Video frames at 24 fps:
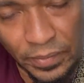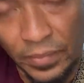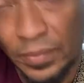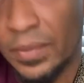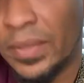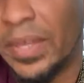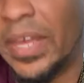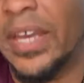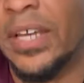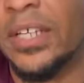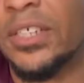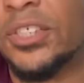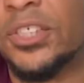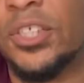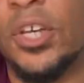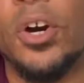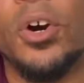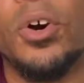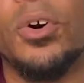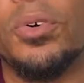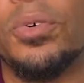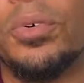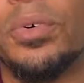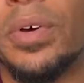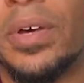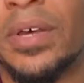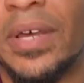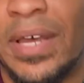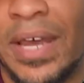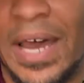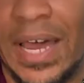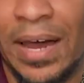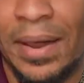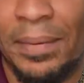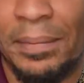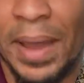Yeah, so
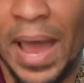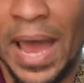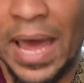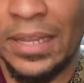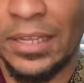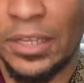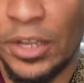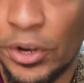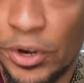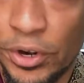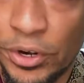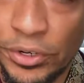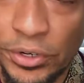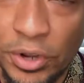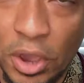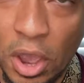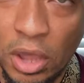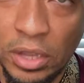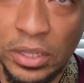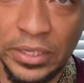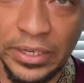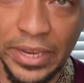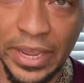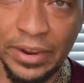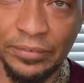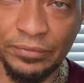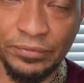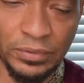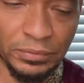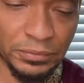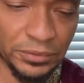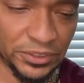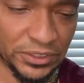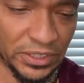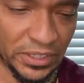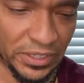I learned all of that
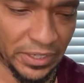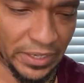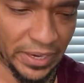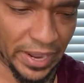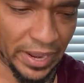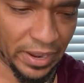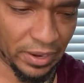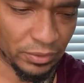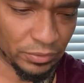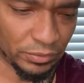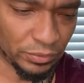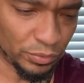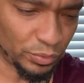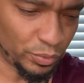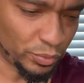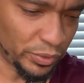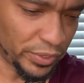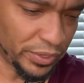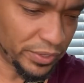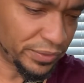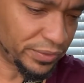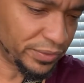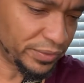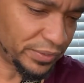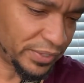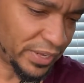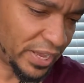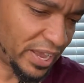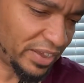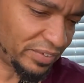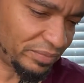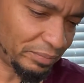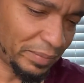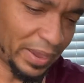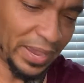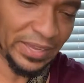from sitting down with
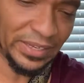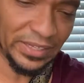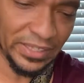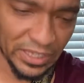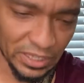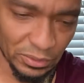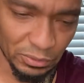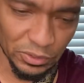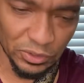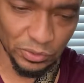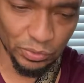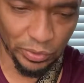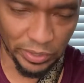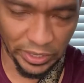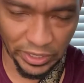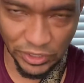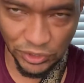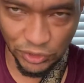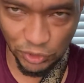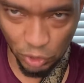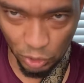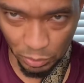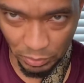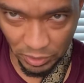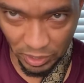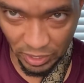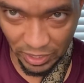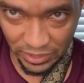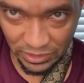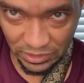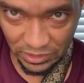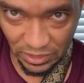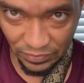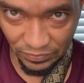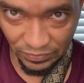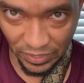Dave Manley. He was the one that showed me all that
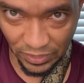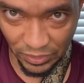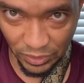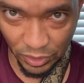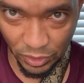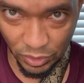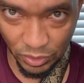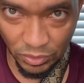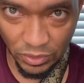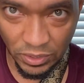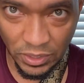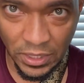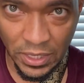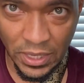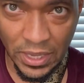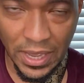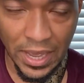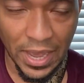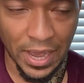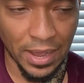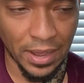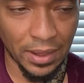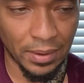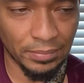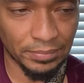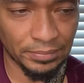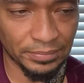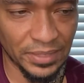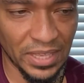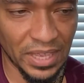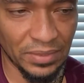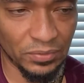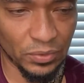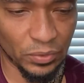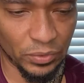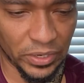stuff. And I know
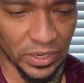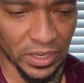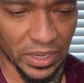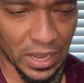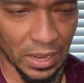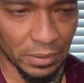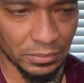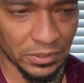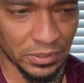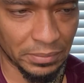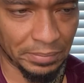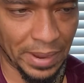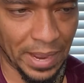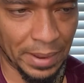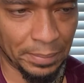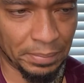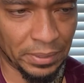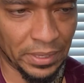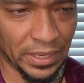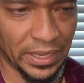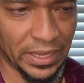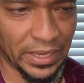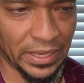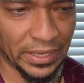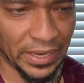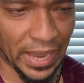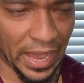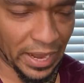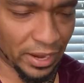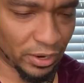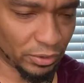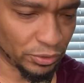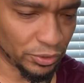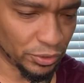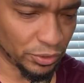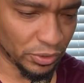even when it comes to my playing, I
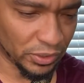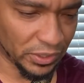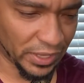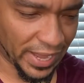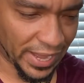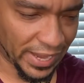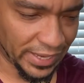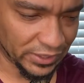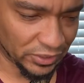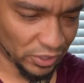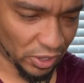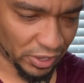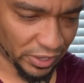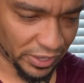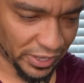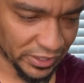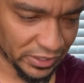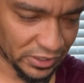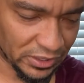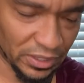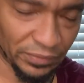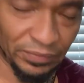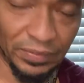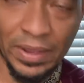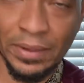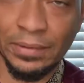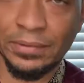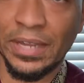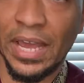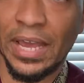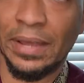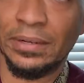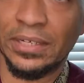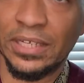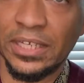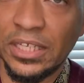don't utilize all that stuff
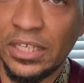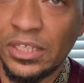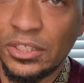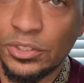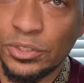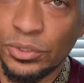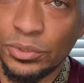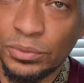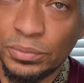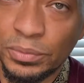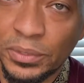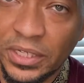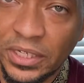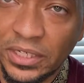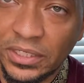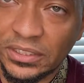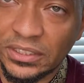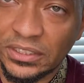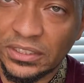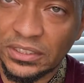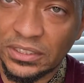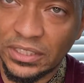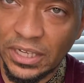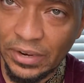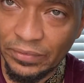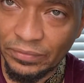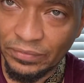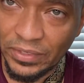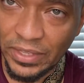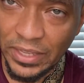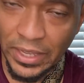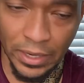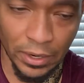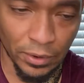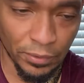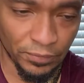I need to, because it's
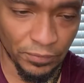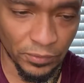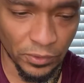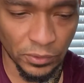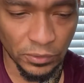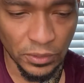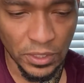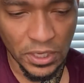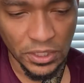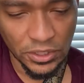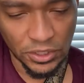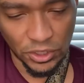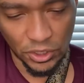definitely helpful to